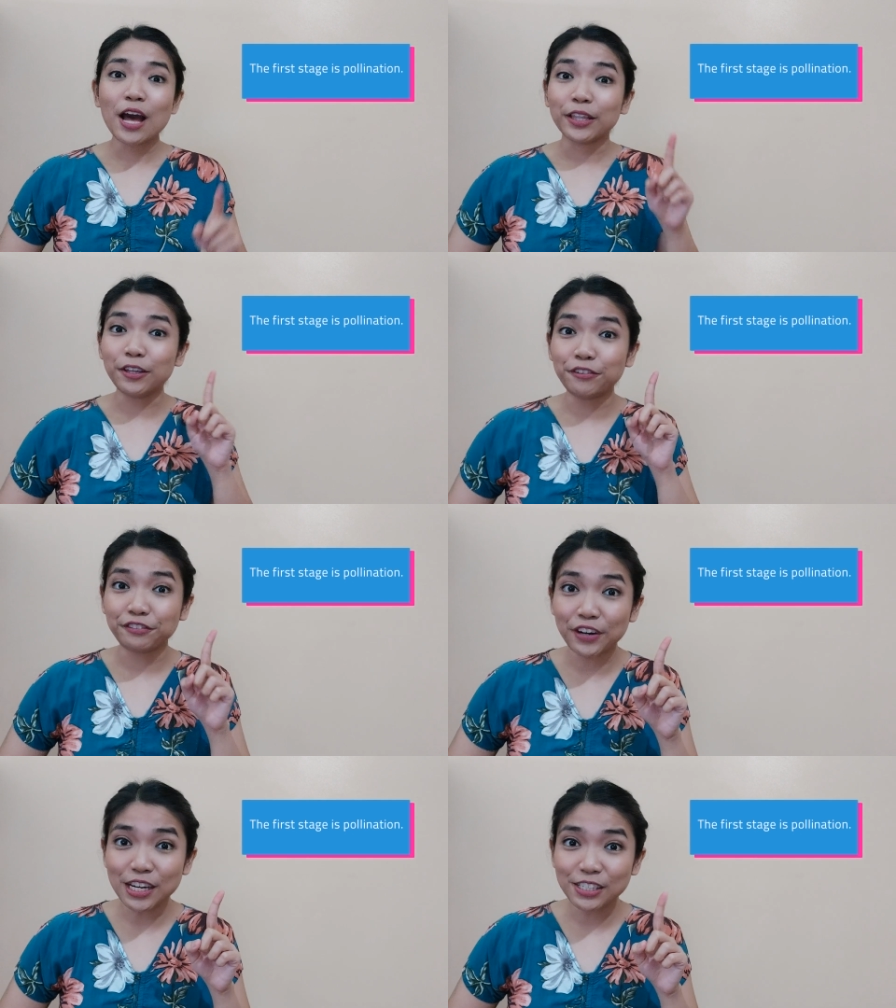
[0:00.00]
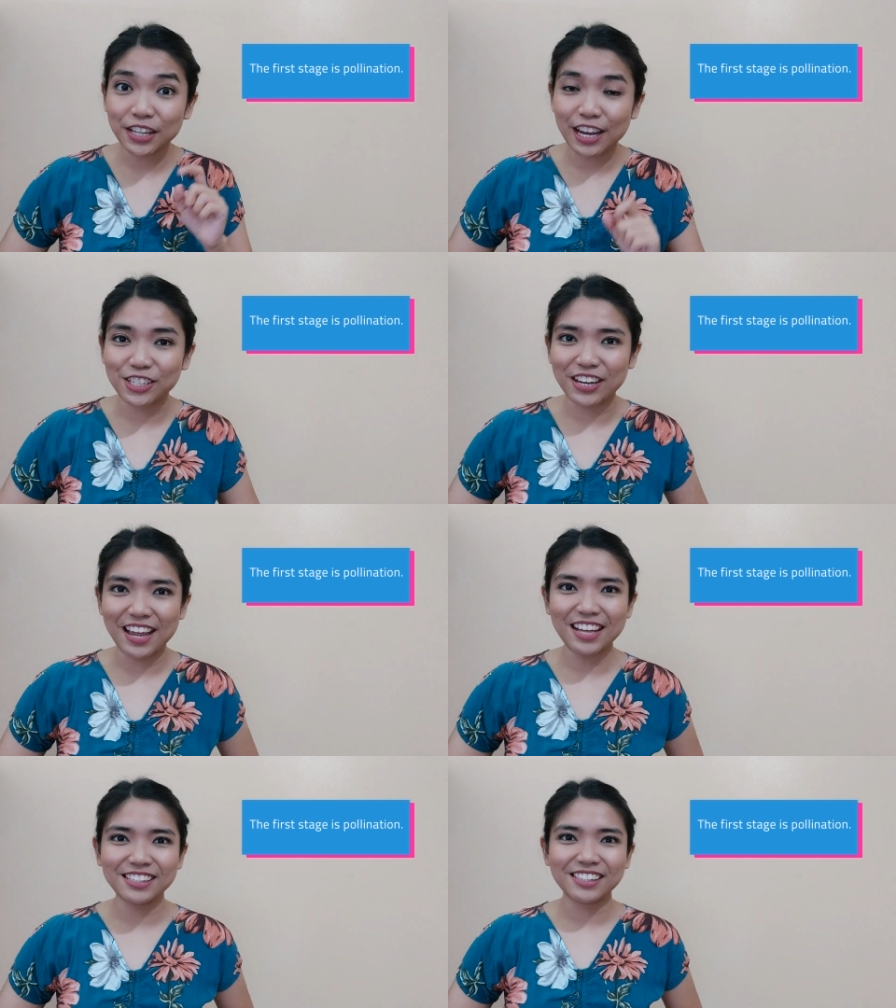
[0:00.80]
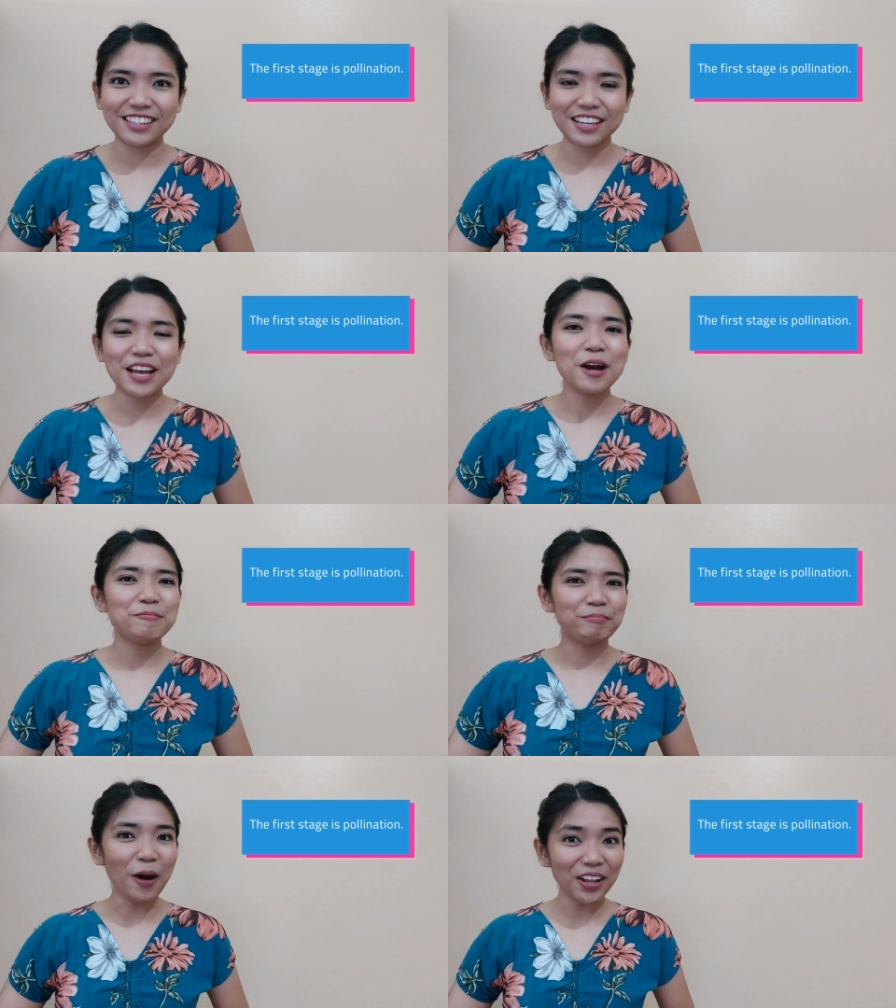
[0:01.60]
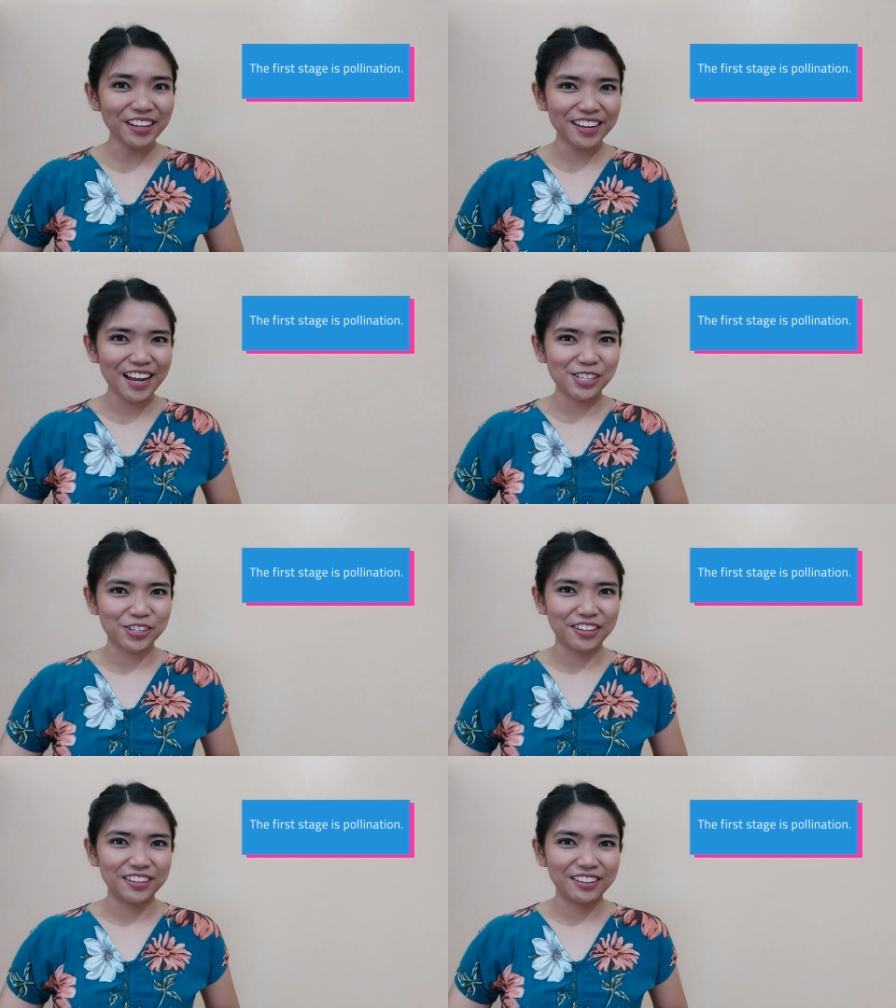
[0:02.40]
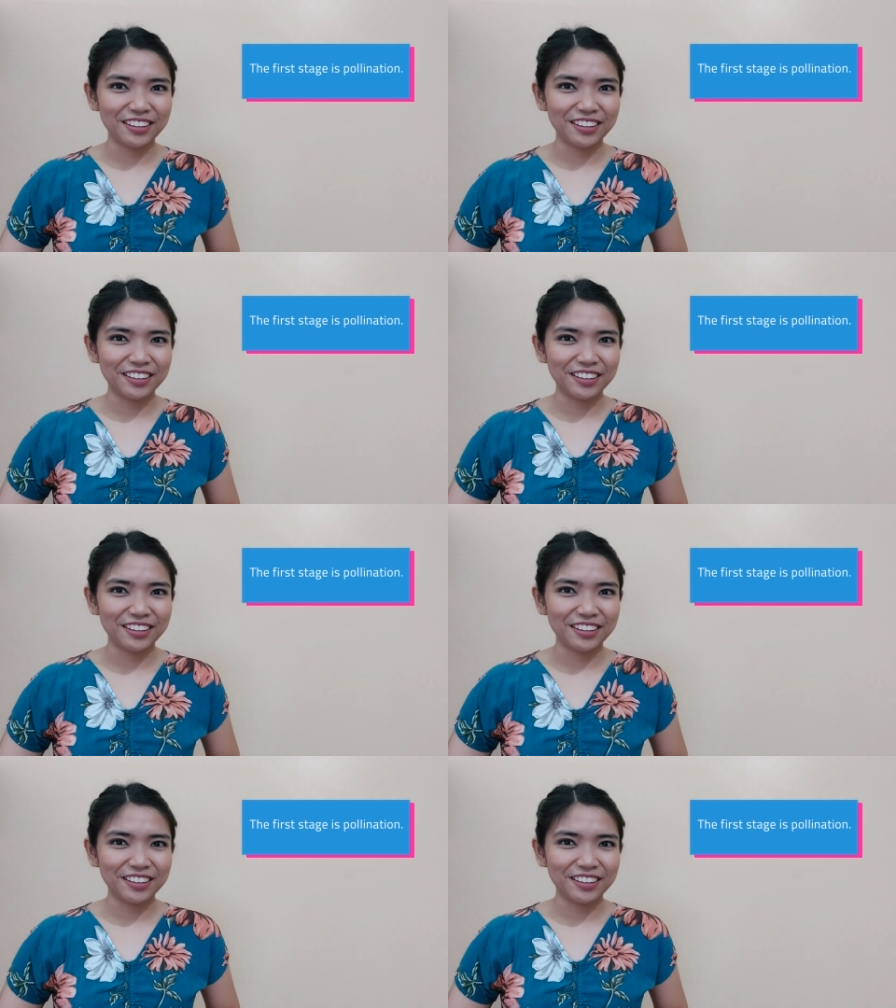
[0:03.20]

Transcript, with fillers: The first stage is pollination.